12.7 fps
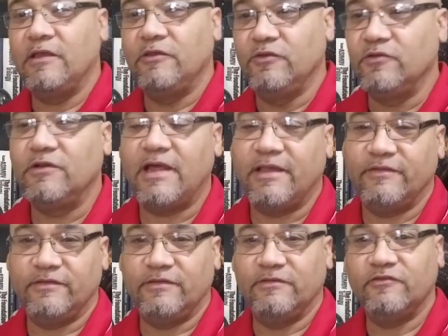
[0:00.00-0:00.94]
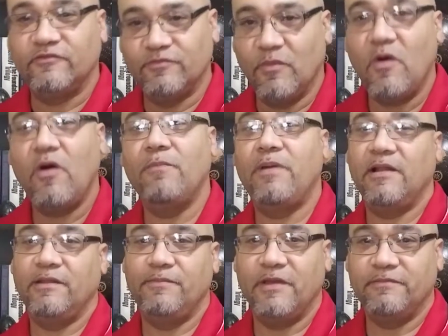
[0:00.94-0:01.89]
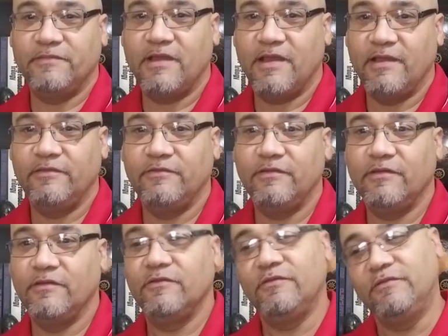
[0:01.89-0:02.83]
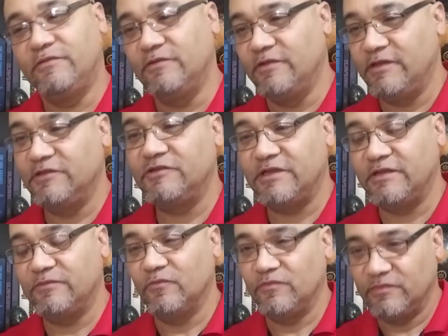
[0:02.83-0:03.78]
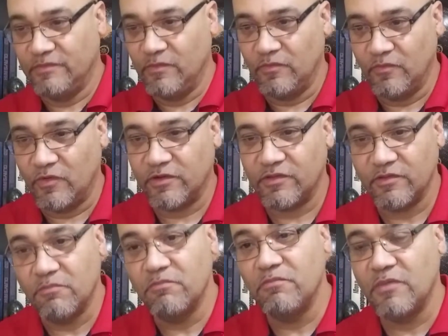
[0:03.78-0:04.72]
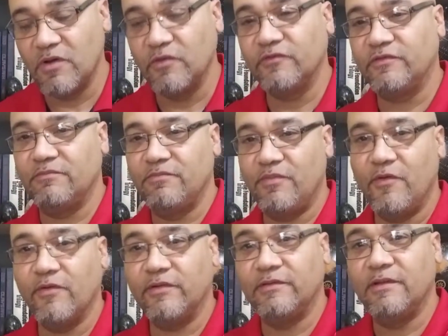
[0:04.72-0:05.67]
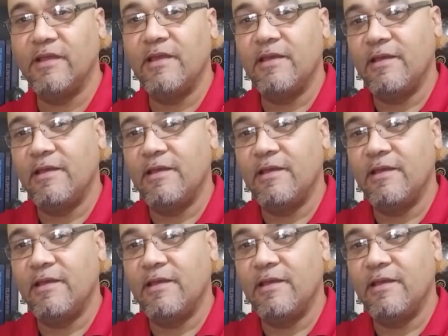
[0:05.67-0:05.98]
utilizing small polypeptides to initiate one of the most important